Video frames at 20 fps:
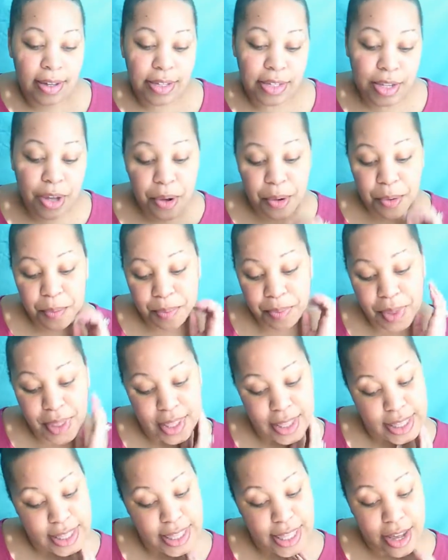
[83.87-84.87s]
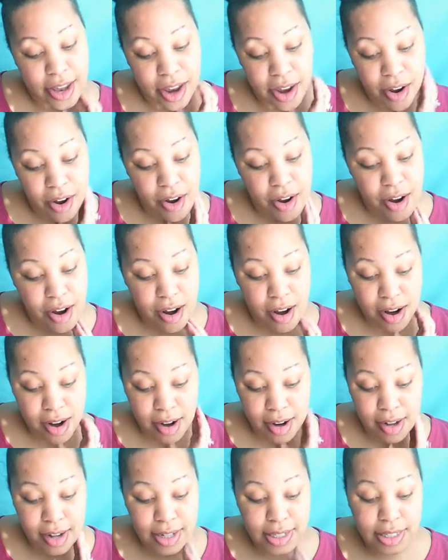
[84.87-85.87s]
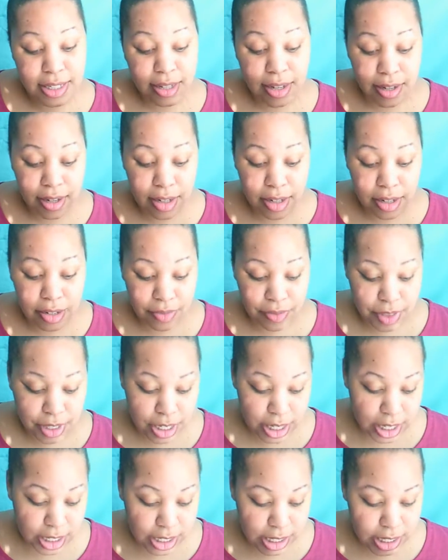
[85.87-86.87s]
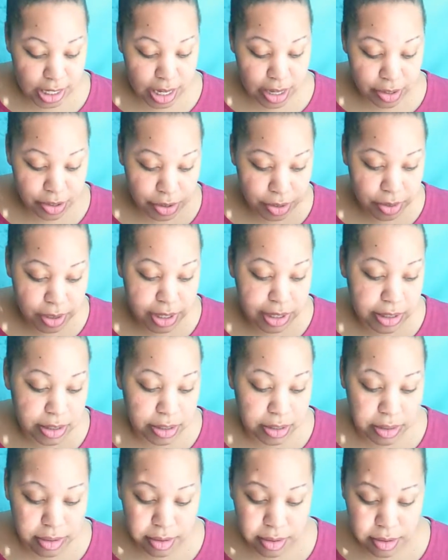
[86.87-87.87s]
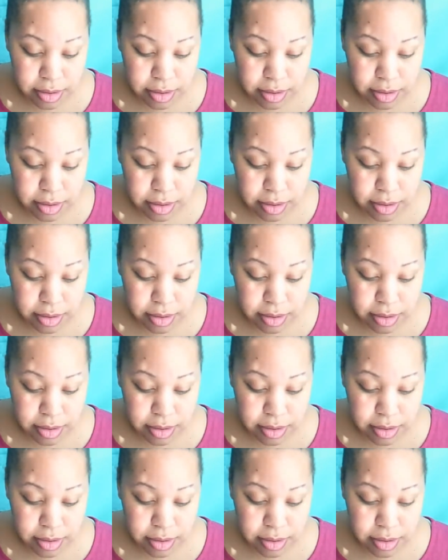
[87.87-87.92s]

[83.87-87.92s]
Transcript: So there are a ton of things that you can